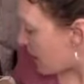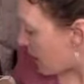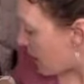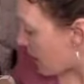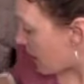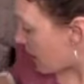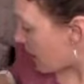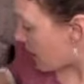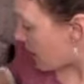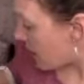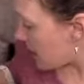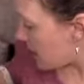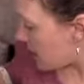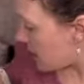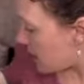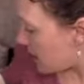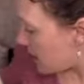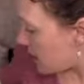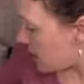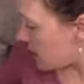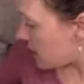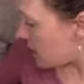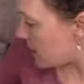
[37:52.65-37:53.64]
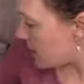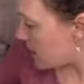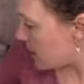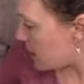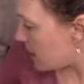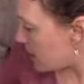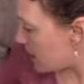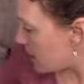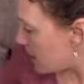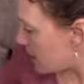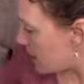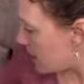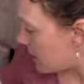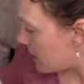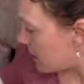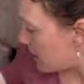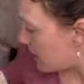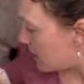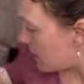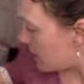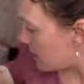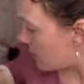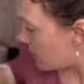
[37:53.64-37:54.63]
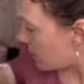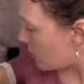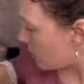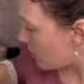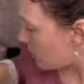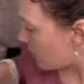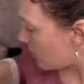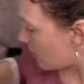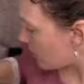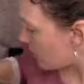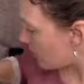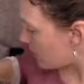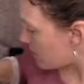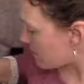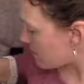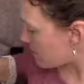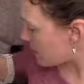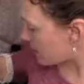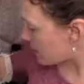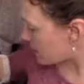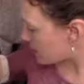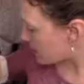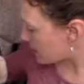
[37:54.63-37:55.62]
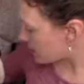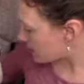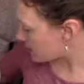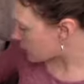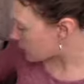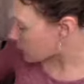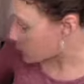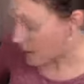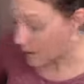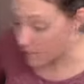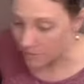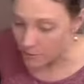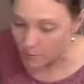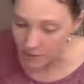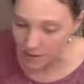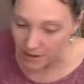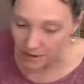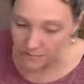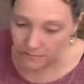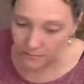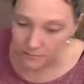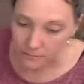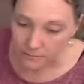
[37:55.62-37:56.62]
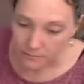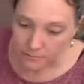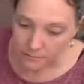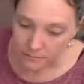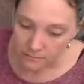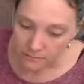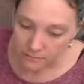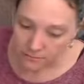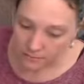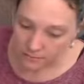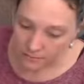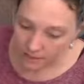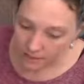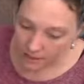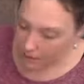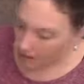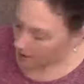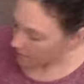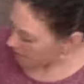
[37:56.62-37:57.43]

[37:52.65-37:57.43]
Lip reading: And what have we missed? Oh, peppermint. Okay.